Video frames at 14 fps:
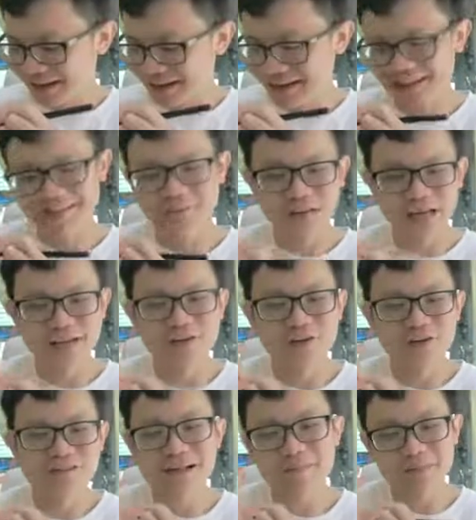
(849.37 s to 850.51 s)
I, I draw
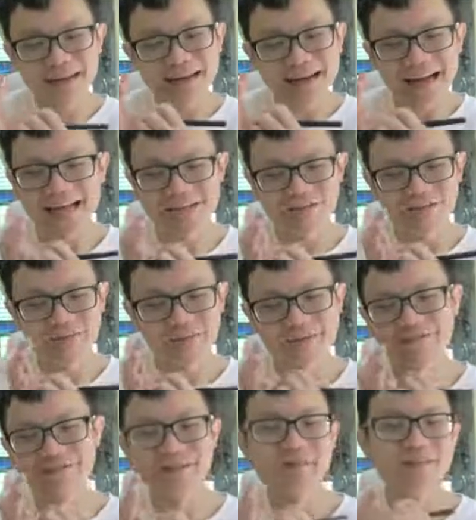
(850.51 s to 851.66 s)
something like I scribble,
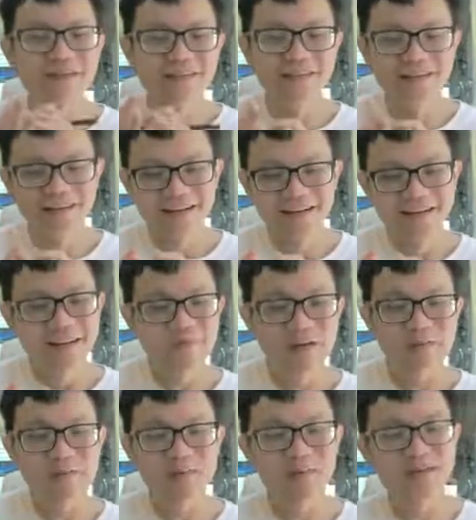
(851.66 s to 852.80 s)
scribble. Then when
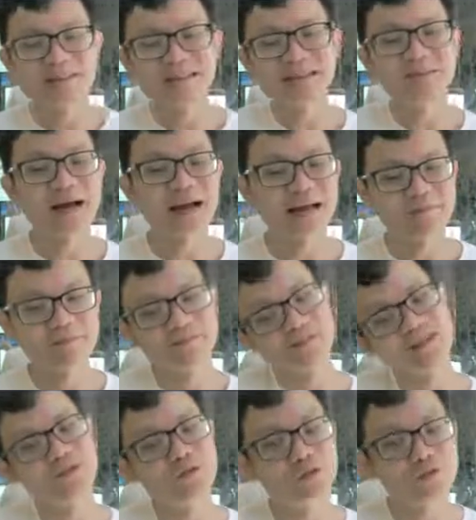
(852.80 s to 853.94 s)
people see my,
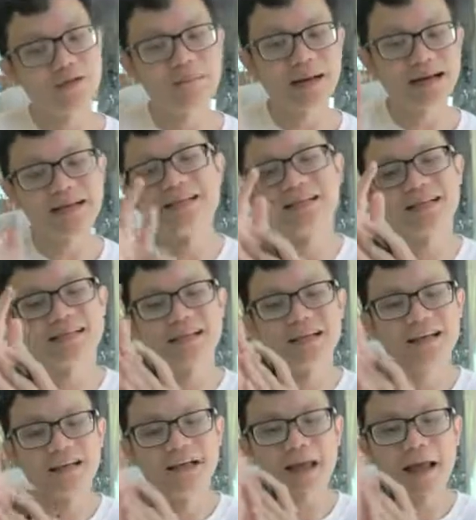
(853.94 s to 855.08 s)
you don't know my, it's just
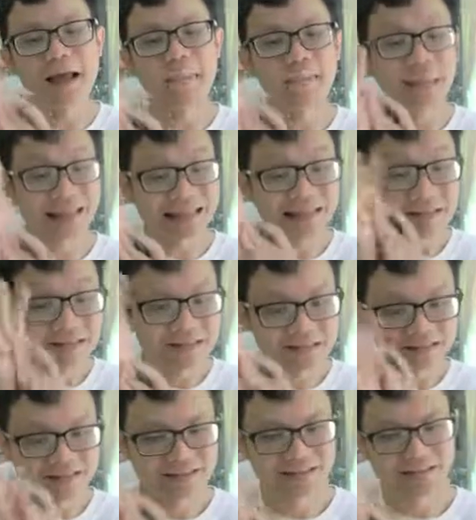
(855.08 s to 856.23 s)
a pattern.
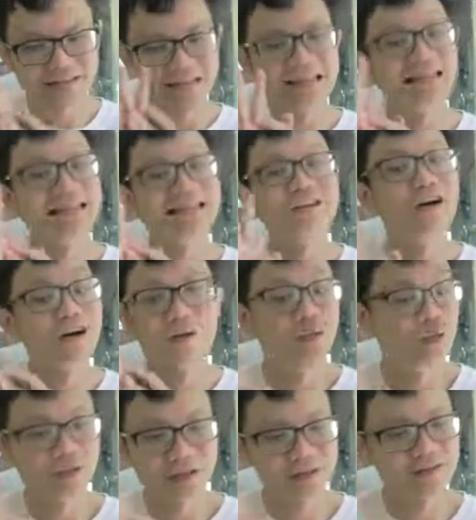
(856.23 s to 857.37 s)
It's not a
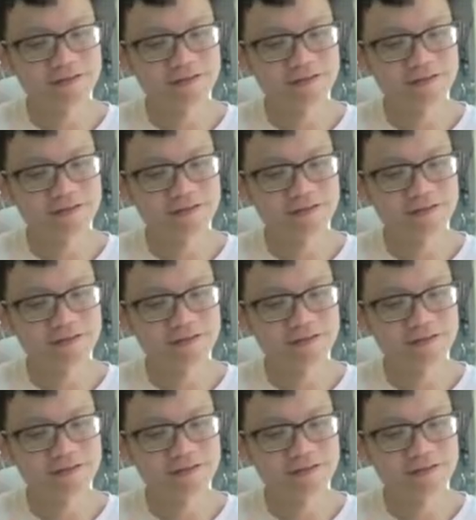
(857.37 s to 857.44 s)
word.